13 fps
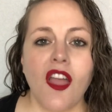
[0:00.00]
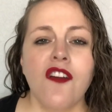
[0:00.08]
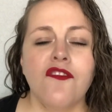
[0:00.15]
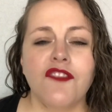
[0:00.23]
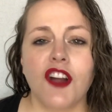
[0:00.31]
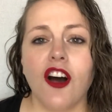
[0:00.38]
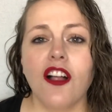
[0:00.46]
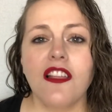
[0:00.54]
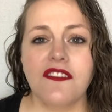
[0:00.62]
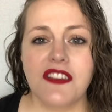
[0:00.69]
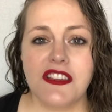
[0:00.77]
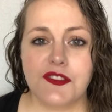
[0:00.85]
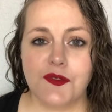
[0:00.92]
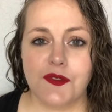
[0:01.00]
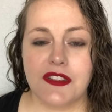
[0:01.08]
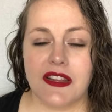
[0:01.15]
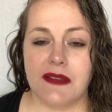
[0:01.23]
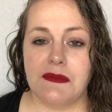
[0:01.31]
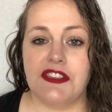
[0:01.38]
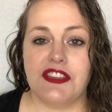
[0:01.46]
For all of these tools that
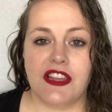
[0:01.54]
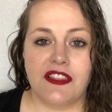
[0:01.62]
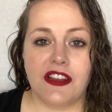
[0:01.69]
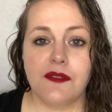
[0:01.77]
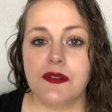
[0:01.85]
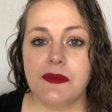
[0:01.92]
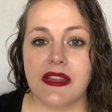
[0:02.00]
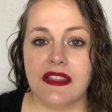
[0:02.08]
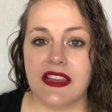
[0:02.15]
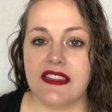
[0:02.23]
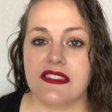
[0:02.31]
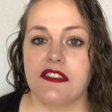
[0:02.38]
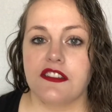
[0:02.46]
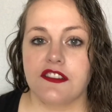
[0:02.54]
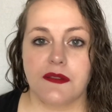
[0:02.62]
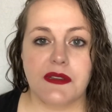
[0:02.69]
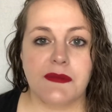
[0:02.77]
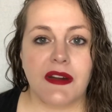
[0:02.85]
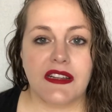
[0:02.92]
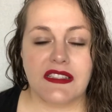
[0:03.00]
I'm mentioning, there will be links in the
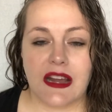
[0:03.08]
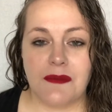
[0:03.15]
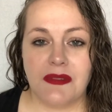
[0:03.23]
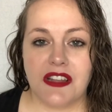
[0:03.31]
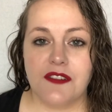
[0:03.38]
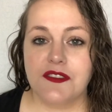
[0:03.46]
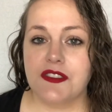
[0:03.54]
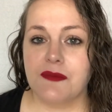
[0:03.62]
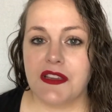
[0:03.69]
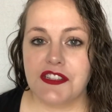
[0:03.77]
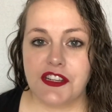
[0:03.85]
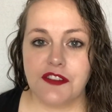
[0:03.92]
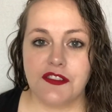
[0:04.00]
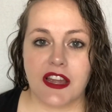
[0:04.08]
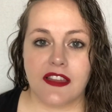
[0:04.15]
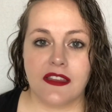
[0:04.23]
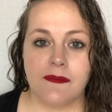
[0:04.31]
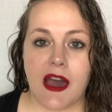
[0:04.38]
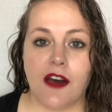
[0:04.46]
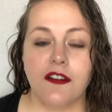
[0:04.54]
description box down below, so make sure you check
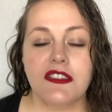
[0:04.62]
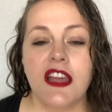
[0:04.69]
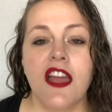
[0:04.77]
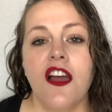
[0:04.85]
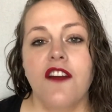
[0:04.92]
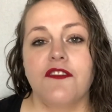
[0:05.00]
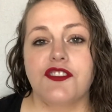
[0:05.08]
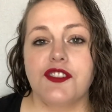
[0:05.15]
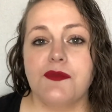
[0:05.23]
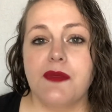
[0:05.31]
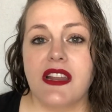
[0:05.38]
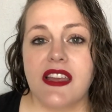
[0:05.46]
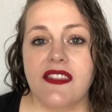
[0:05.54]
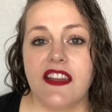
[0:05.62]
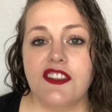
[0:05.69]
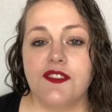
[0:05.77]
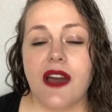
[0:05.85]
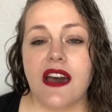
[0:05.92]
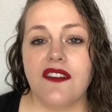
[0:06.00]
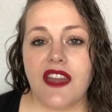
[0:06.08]
them out. For TubeBuddy, they
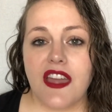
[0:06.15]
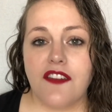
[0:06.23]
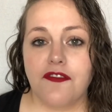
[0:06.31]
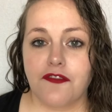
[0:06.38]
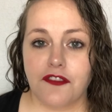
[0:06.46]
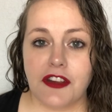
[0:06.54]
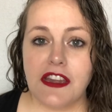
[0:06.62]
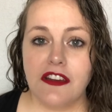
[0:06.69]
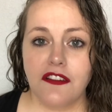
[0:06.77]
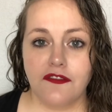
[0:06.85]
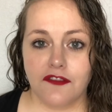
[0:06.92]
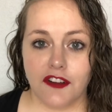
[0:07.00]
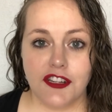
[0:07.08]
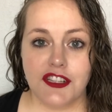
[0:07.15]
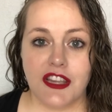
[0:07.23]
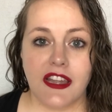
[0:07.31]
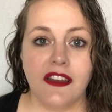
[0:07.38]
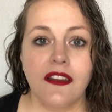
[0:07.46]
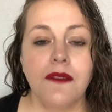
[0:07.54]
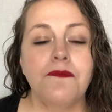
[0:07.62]
do have a free
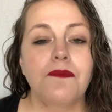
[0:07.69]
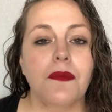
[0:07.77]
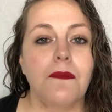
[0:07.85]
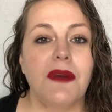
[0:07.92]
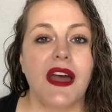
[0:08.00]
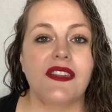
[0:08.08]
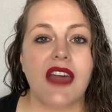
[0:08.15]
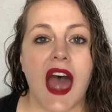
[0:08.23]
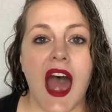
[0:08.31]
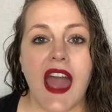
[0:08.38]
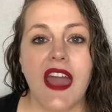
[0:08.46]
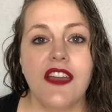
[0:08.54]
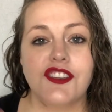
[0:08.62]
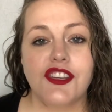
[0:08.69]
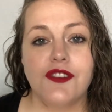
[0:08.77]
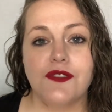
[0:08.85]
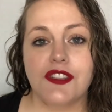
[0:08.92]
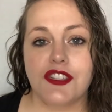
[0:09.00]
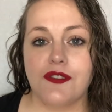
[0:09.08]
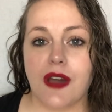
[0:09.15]
version, but I
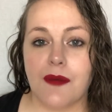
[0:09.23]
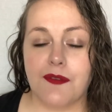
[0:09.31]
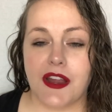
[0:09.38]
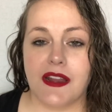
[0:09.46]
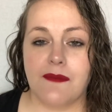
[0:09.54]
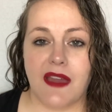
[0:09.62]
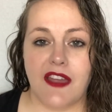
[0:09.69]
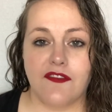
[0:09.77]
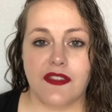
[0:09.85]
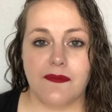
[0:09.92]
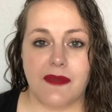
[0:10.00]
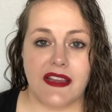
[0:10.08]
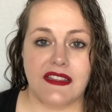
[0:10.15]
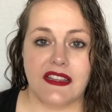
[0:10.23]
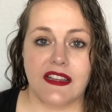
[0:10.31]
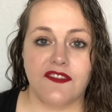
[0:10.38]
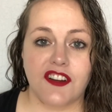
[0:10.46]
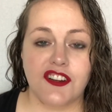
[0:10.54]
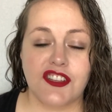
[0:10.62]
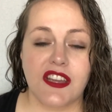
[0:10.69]
choose to upgrade and pay for the basic
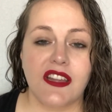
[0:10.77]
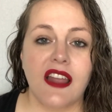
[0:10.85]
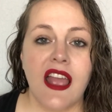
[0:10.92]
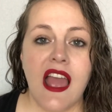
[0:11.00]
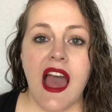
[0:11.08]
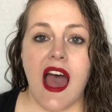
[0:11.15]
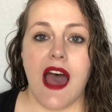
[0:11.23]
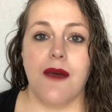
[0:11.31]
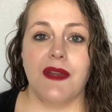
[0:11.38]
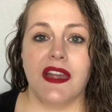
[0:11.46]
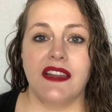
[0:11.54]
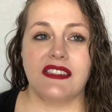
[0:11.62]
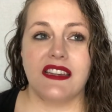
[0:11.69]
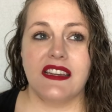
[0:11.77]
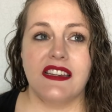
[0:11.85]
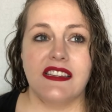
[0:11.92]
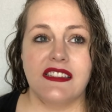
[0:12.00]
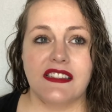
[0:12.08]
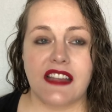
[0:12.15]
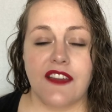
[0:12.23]
version. Um, it
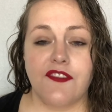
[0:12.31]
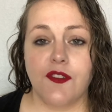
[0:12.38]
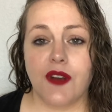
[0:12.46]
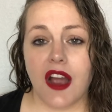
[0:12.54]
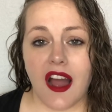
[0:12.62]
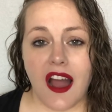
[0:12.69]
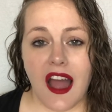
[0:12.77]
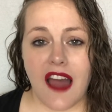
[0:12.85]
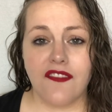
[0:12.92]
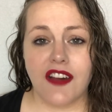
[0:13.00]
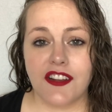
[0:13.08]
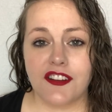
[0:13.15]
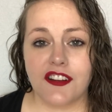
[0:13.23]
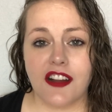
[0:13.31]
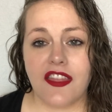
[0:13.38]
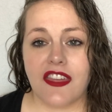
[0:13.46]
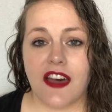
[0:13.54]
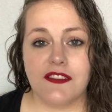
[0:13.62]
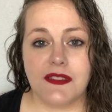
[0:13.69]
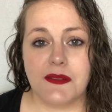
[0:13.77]
is, if you are, have under a
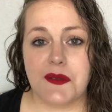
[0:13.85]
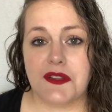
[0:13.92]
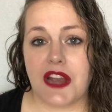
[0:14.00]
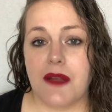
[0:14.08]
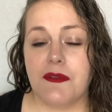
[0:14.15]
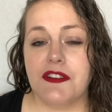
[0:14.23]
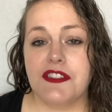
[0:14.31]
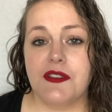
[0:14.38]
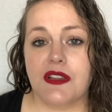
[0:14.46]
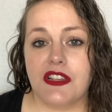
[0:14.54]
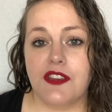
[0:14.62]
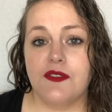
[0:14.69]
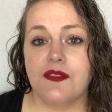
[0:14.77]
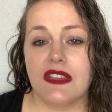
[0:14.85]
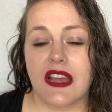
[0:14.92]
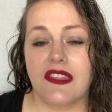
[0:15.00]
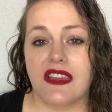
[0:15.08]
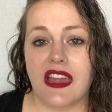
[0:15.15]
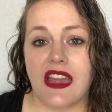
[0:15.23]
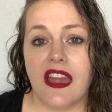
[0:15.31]
thousand subscribers, you can use
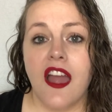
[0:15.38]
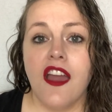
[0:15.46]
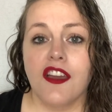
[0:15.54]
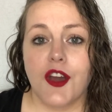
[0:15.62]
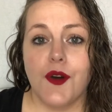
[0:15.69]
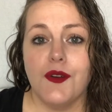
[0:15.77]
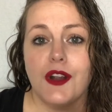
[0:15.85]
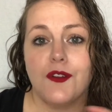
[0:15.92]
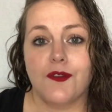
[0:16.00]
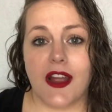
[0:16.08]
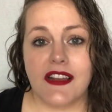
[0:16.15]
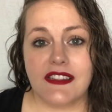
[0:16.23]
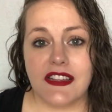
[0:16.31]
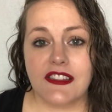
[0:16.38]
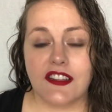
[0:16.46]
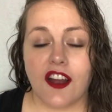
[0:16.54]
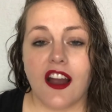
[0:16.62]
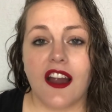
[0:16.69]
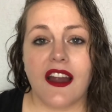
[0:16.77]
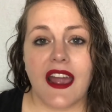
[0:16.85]
the code Rising
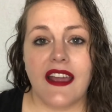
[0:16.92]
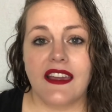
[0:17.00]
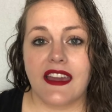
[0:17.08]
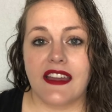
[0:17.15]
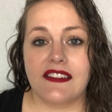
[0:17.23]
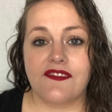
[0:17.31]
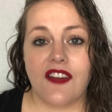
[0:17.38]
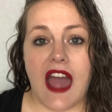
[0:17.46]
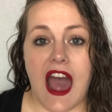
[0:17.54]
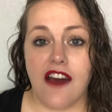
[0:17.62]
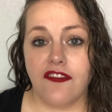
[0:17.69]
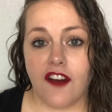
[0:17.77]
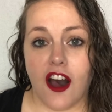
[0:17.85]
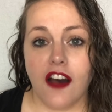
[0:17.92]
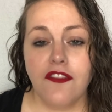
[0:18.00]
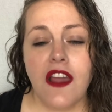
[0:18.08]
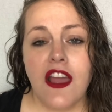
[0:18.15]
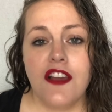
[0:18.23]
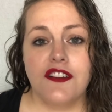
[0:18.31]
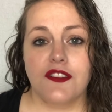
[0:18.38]
Star and get half off.
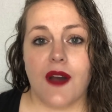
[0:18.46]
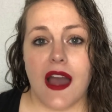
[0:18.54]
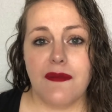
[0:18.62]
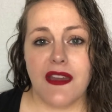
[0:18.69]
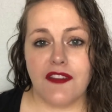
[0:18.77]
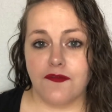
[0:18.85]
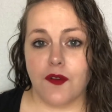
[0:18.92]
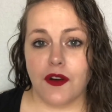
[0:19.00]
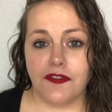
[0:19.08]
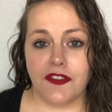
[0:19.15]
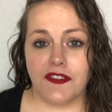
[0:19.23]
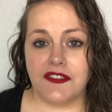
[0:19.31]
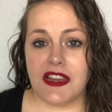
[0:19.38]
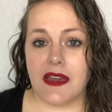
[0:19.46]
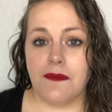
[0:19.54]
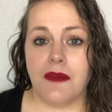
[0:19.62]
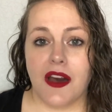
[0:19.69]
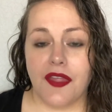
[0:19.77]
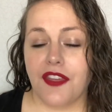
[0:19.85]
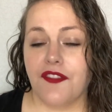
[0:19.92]
So I pay 450 a
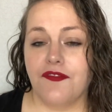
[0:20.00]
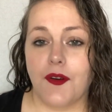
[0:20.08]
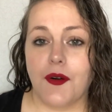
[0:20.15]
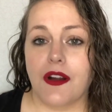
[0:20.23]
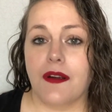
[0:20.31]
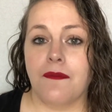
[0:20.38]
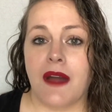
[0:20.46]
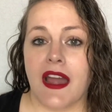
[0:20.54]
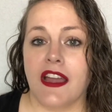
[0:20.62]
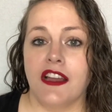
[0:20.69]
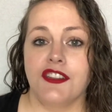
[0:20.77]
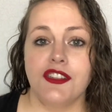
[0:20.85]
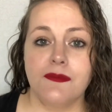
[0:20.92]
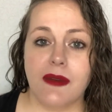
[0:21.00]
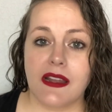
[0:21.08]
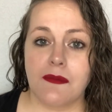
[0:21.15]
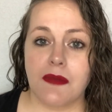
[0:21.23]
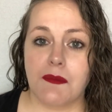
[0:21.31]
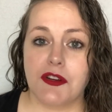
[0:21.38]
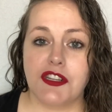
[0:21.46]
month for my TubeBuddy
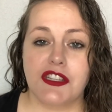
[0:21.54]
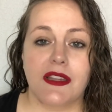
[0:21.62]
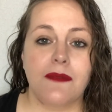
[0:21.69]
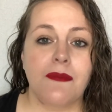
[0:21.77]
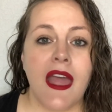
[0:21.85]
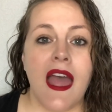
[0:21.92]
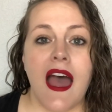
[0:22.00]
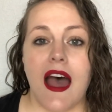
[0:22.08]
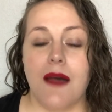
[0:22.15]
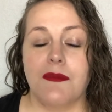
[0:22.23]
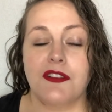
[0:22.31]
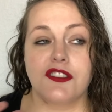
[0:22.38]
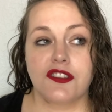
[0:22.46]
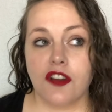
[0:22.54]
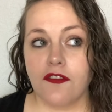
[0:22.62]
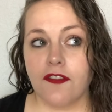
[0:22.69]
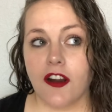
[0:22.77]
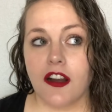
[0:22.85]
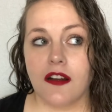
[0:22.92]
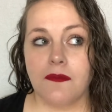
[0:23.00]
membership. Um, and so
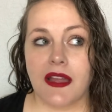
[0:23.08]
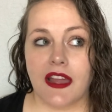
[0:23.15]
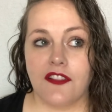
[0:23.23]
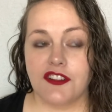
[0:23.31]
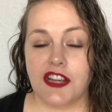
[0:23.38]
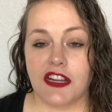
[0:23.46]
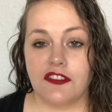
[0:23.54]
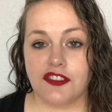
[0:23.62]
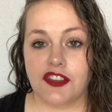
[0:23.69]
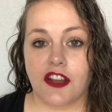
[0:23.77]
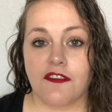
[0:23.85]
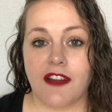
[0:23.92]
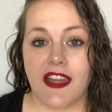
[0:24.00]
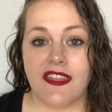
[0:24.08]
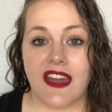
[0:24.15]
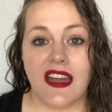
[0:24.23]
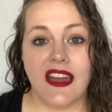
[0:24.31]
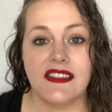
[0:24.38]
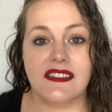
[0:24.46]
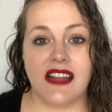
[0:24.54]
far on my other channel, Shawna Rae,
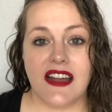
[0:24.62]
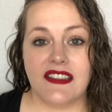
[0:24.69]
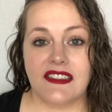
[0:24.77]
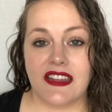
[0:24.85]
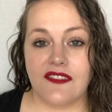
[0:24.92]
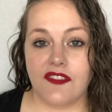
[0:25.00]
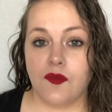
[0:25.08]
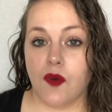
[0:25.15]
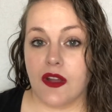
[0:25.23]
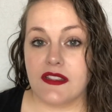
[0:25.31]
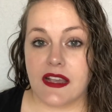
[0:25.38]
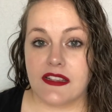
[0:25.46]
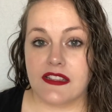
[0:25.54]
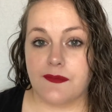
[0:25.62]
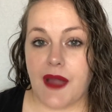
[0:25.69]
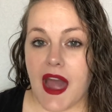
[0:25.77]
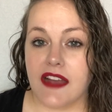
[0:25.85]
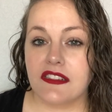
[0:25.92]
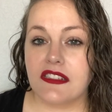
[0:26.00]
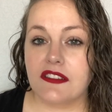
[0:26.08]
that has lasted even once I
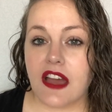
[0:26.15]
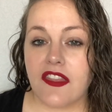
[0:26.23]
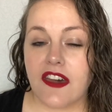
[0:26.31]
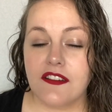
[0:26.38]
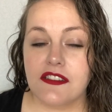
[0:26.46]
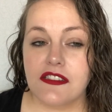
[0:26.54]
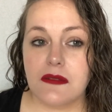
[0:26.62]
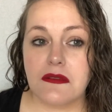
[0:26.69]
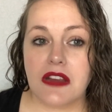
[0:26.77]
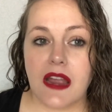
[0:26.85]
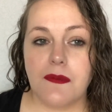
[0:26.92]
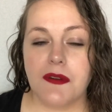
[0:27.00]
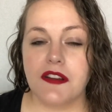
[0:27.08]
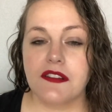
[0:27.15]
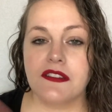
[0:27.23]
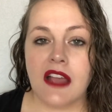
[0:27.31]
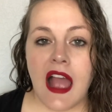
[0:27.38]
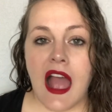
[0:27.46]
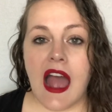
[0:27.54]
surpassed a thousand subscribers.